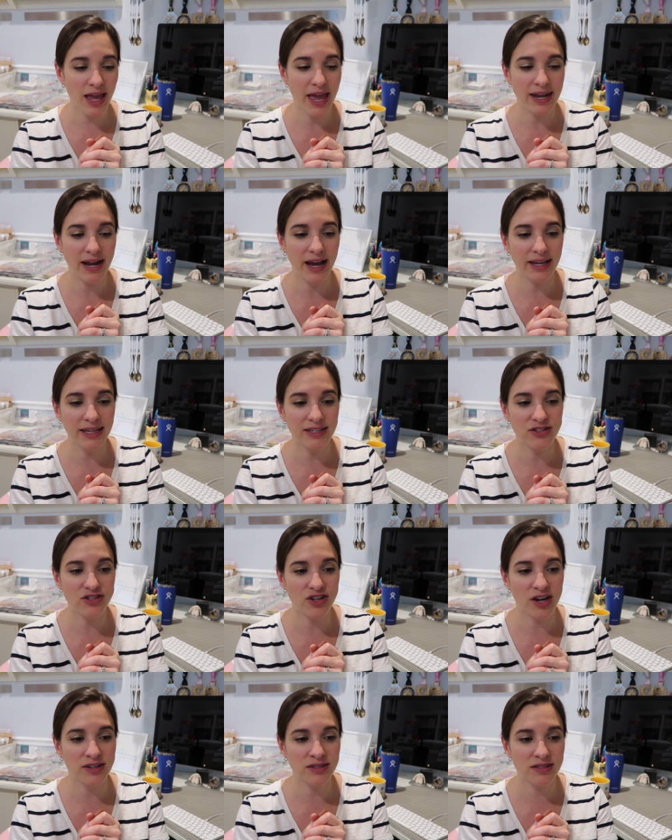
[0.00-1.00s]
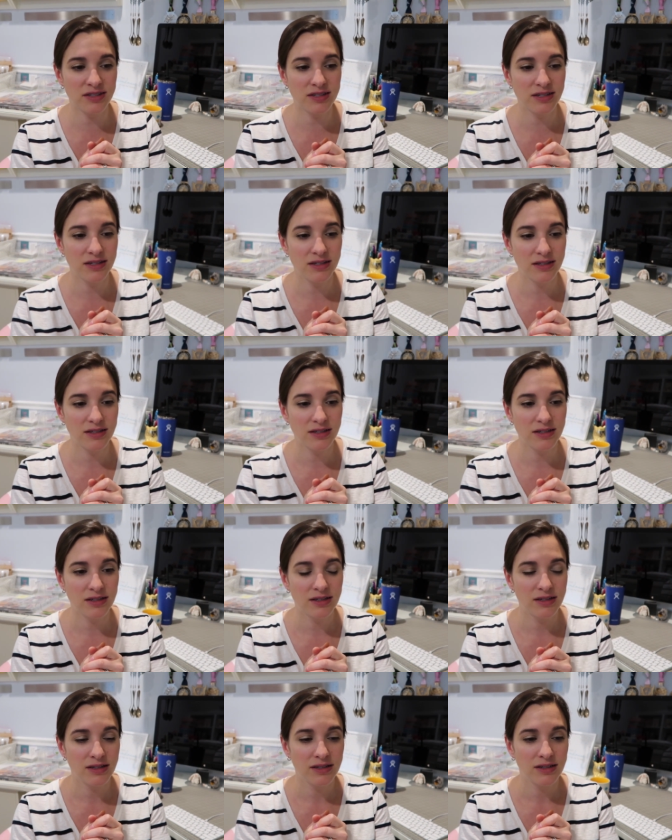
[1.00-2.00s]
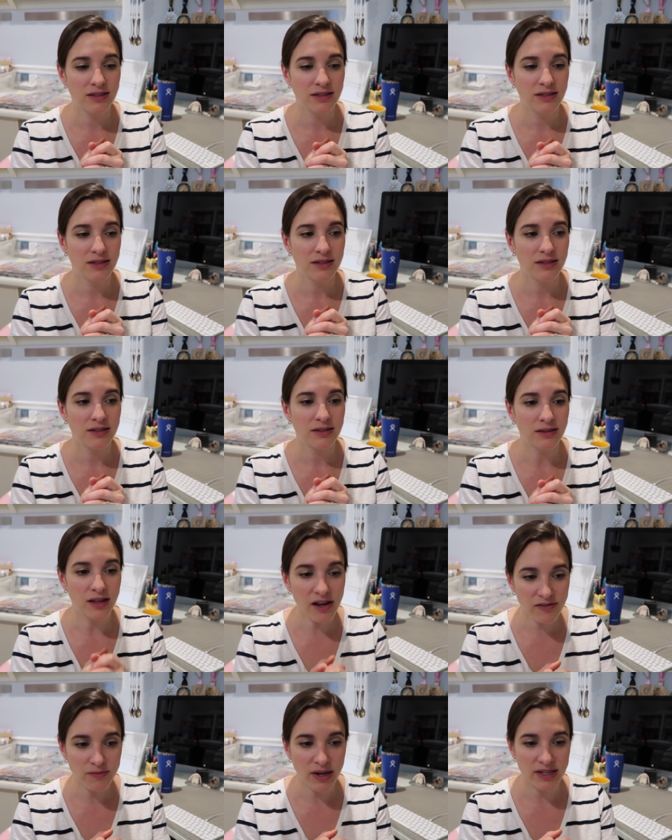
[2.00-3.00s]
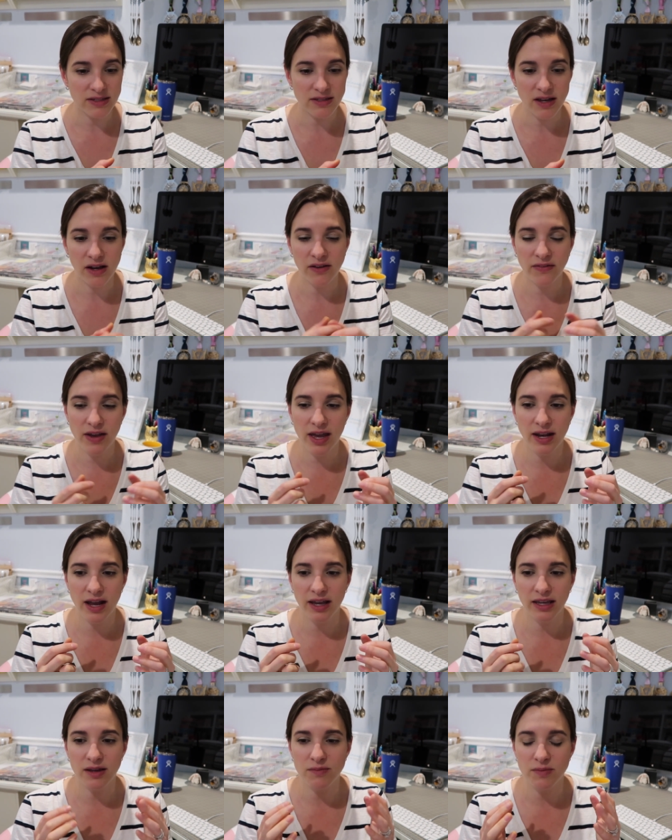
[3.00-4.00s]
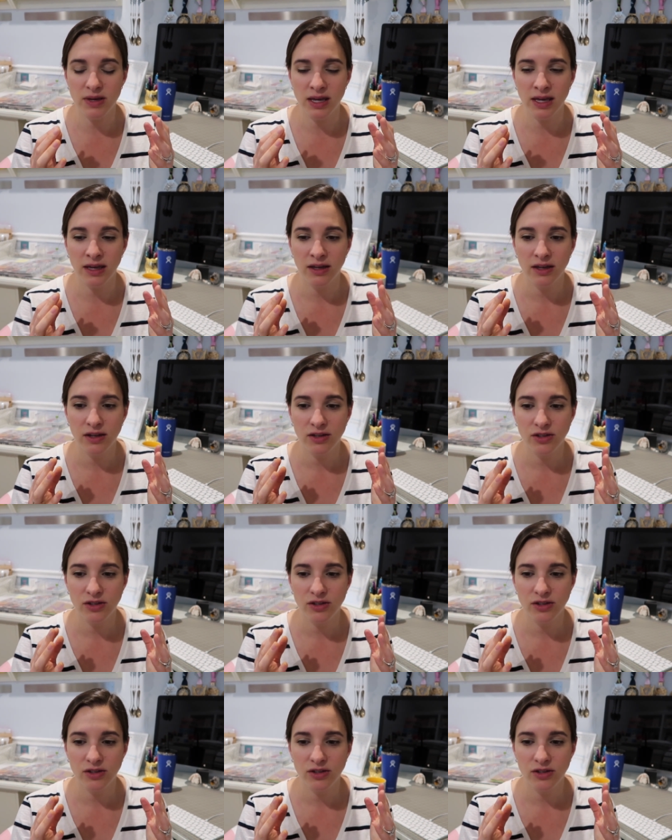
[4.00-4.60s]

And I can just love myself, and I can be,